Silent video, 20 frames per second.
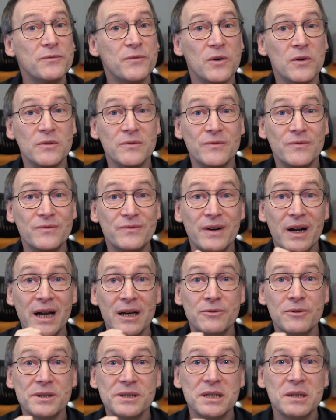for
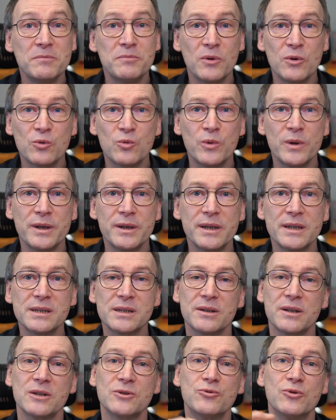very simple
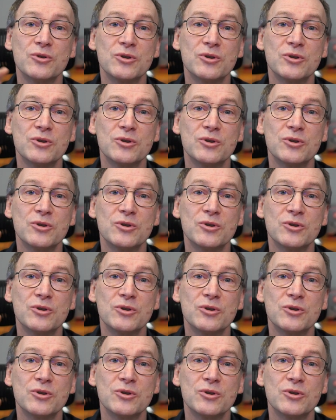queries that